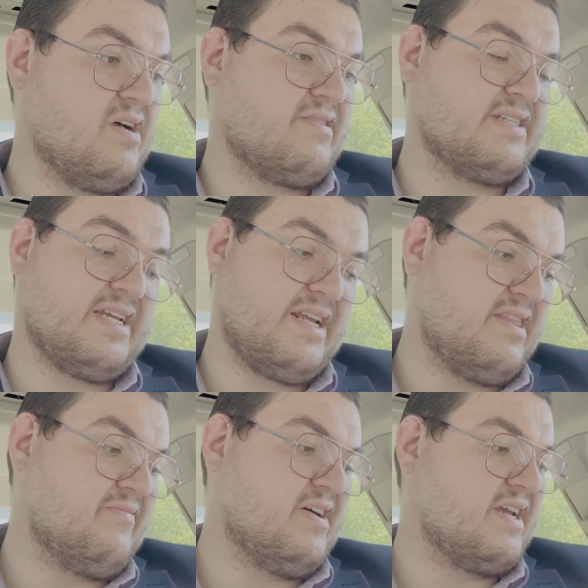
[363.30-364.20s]
because I need
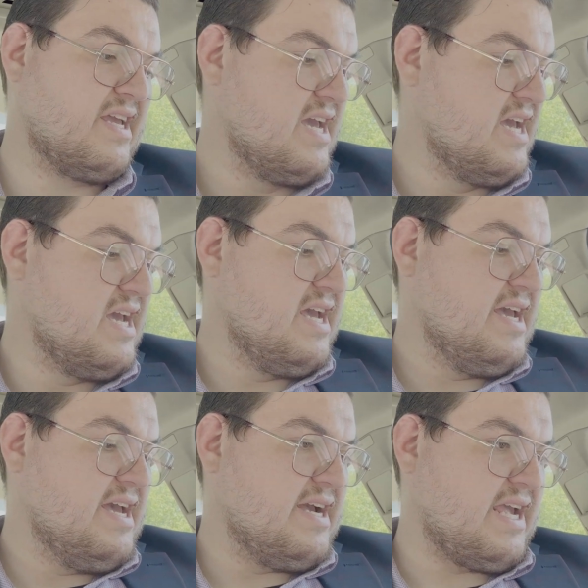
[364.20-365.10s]
the money.
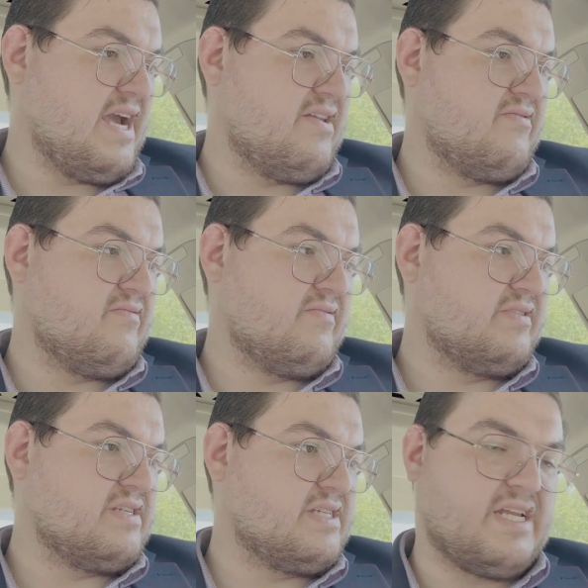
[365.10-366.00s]
Again,
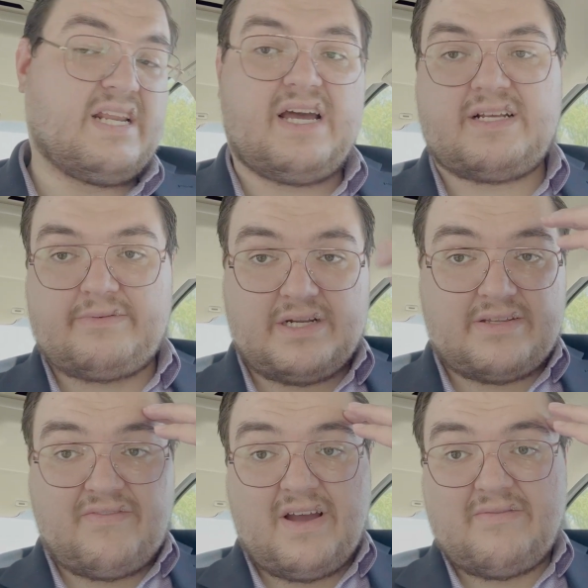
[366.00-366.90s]
did not expect
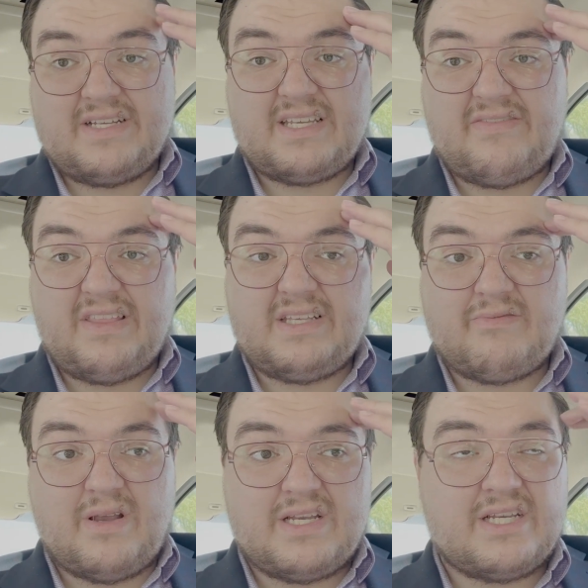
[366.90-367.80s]
to find myself in this
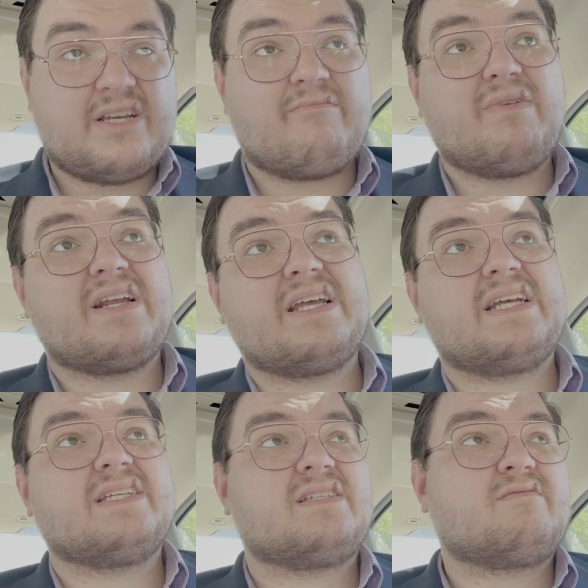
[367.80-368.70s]
position, but it
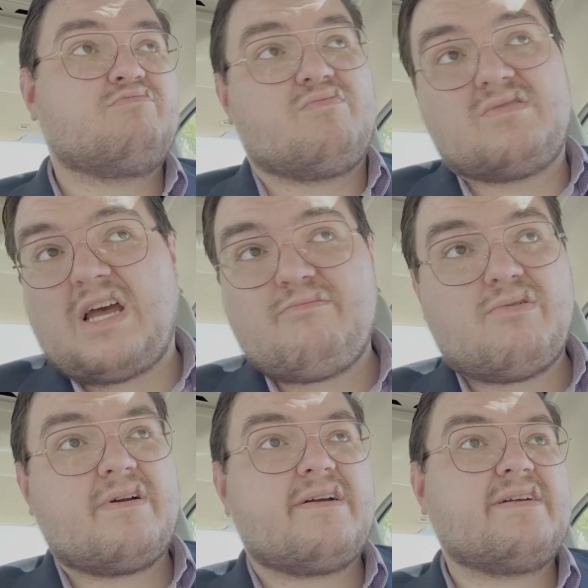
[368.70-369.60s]
is
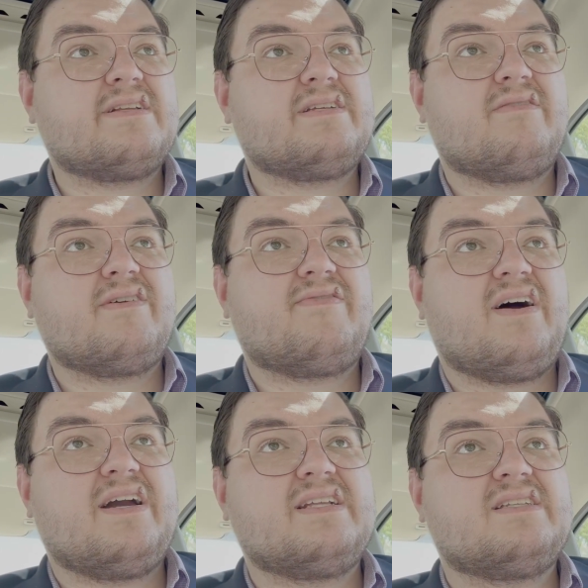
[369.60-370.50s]
temporary until we
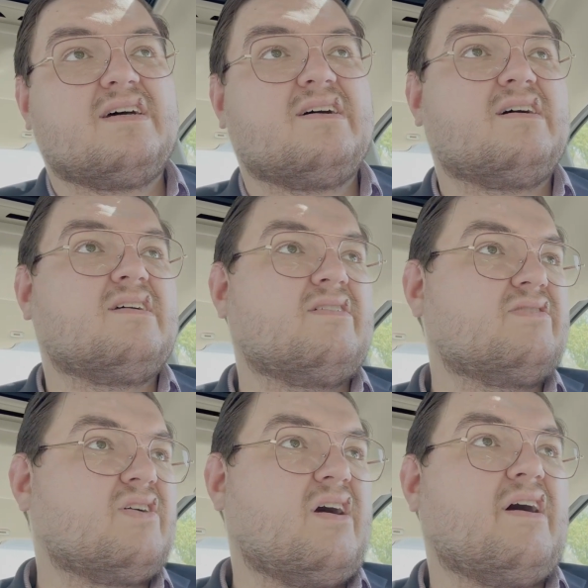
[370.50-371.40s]
find uh, a
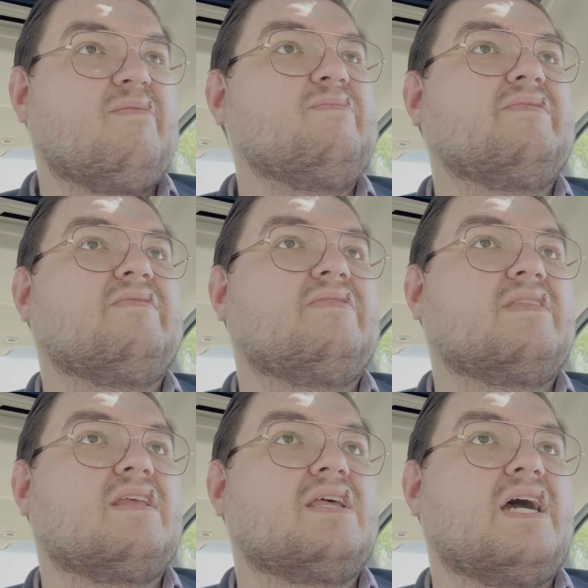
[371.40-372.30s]
job
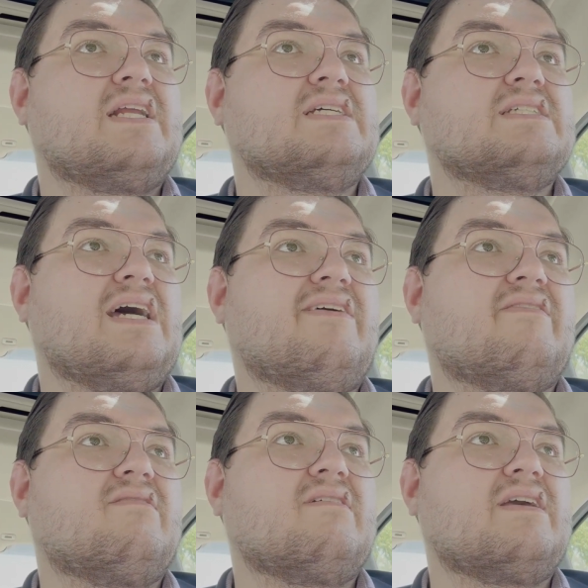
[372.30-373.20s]
that is
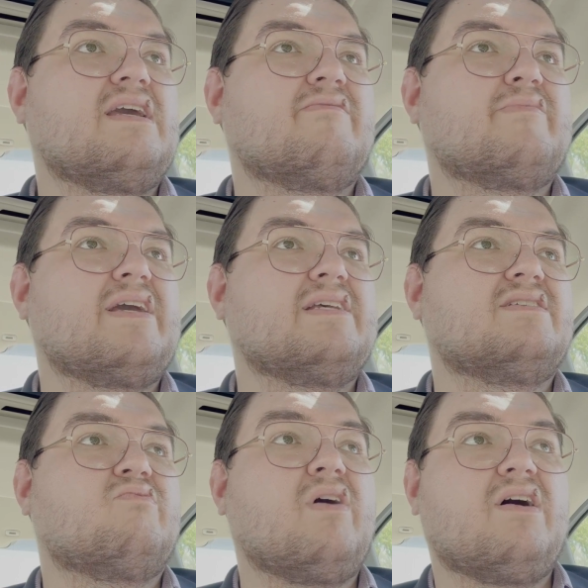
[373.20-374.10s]
hourly and
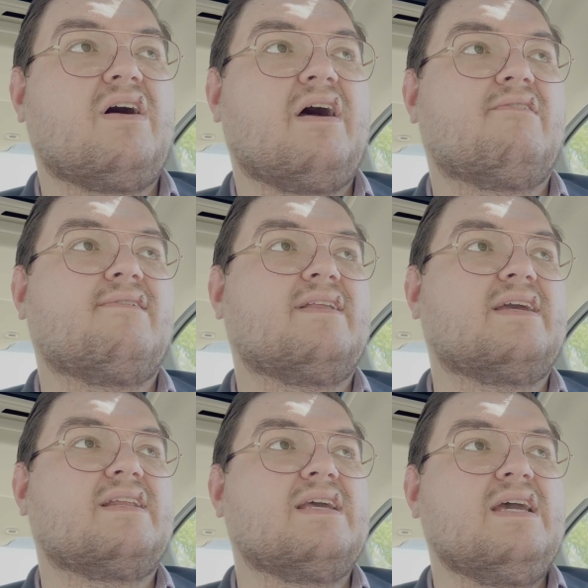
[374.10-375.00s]
pays well hourly
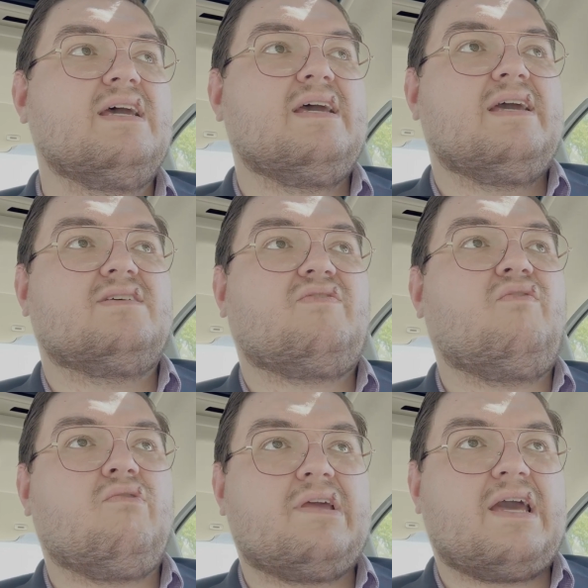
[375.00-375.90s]
and is
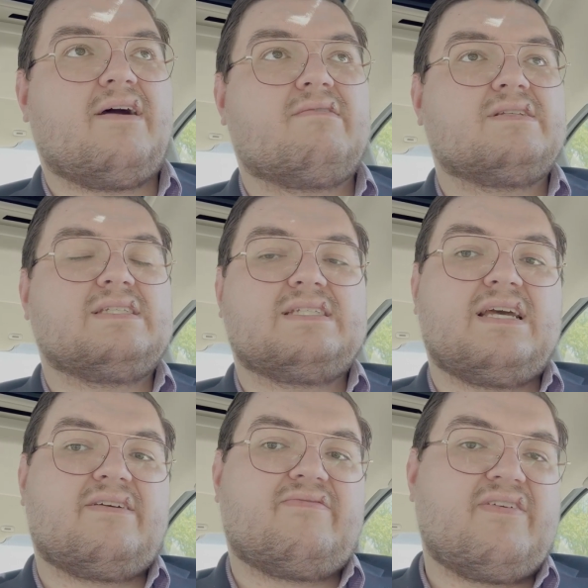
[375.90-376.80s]
40 hours
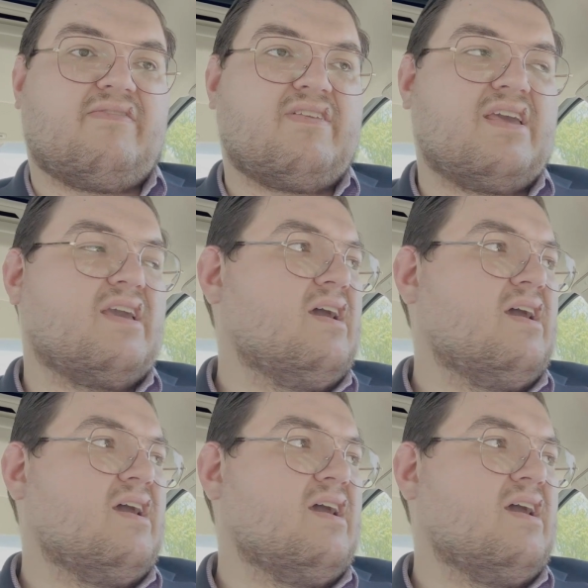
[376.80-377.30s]
instead of 50